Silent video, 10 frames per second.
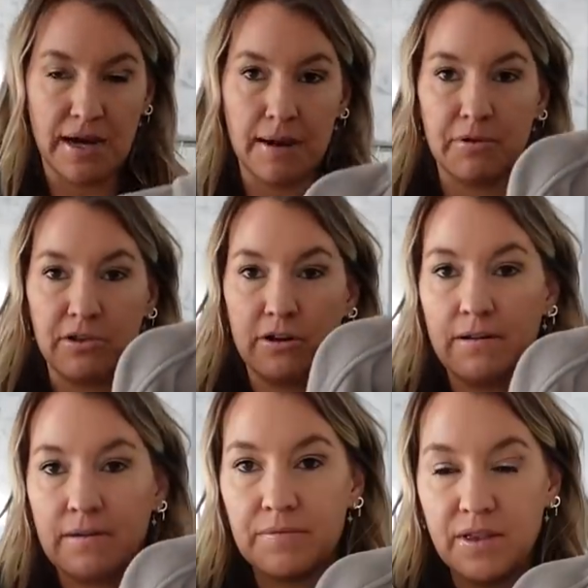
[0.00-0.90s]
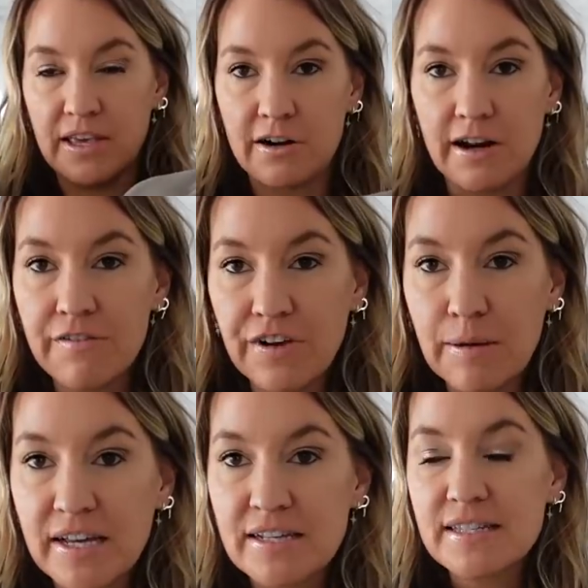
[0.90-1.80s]
popular, internet
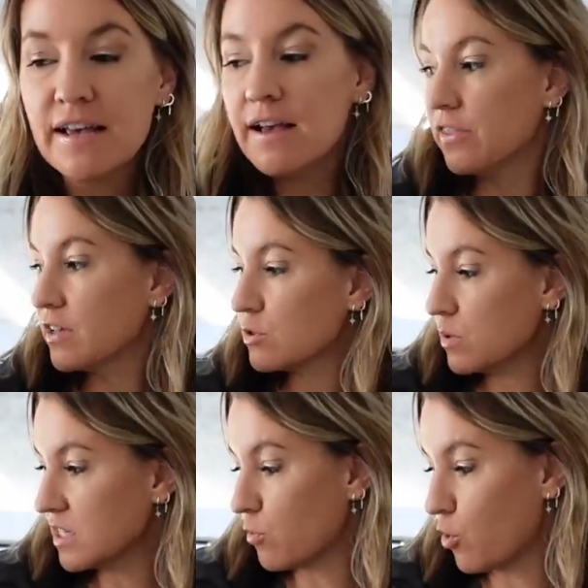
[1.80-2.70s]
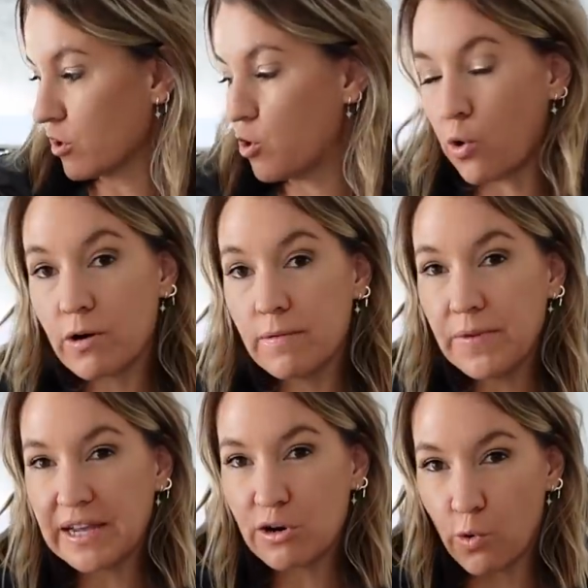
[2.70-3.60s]
famous. This one is more cor
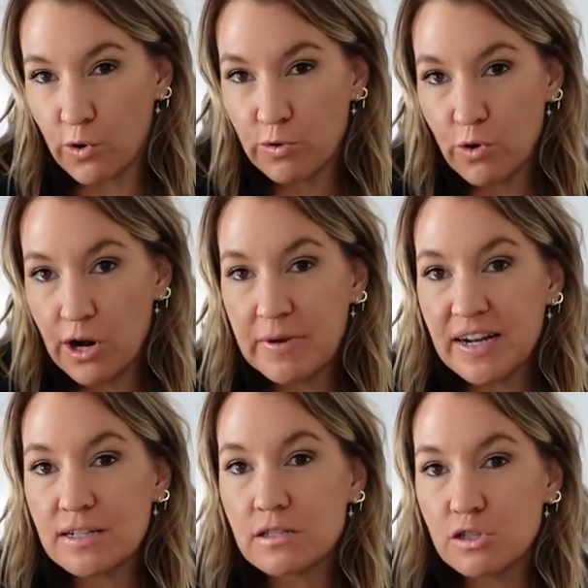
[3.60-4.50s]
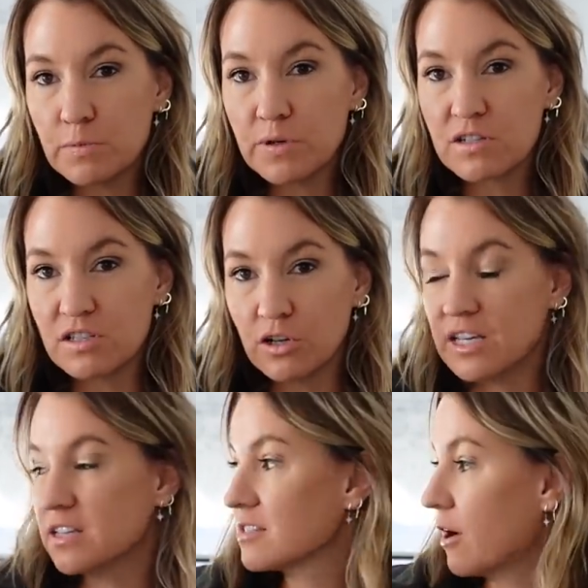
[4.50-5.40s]
like corduroy, but it's super
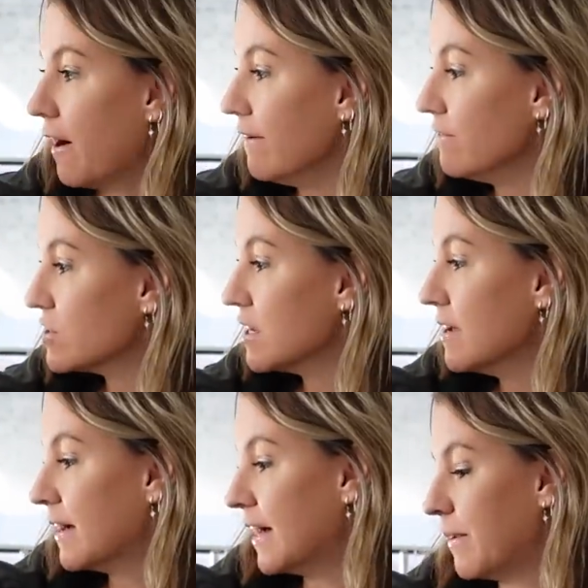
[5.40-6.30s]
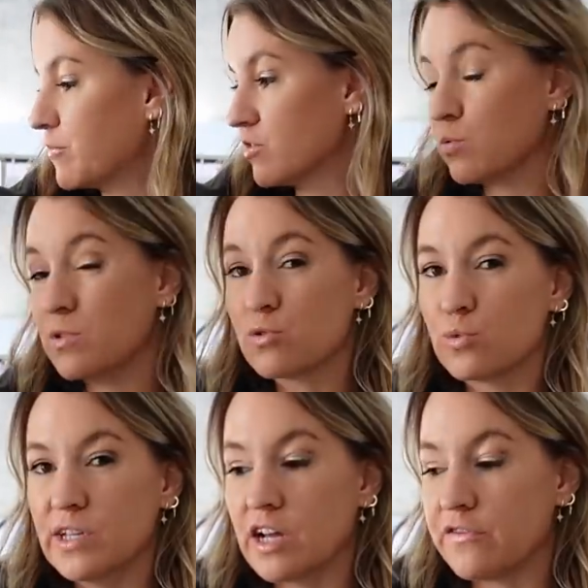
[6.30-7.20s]
silky soft. Um, so this one's
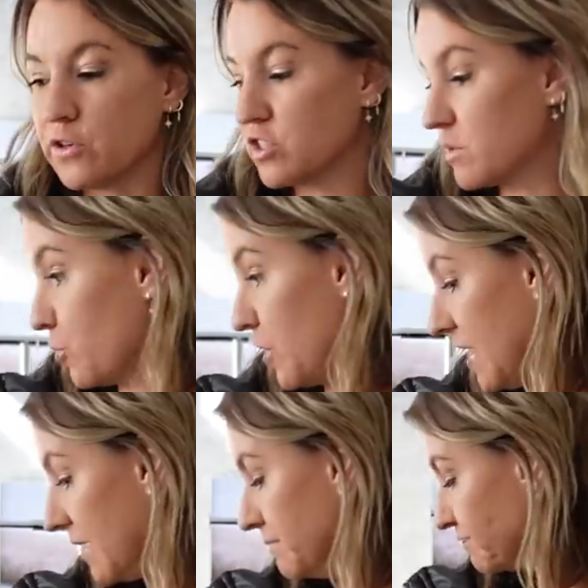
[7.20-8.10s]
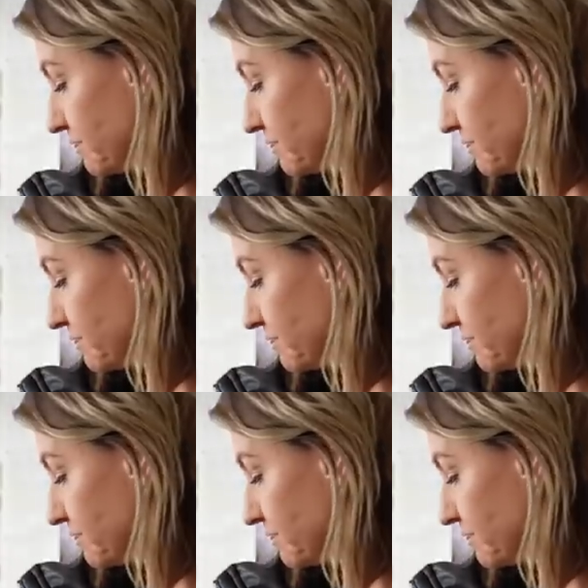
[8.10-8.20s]
really good for spring.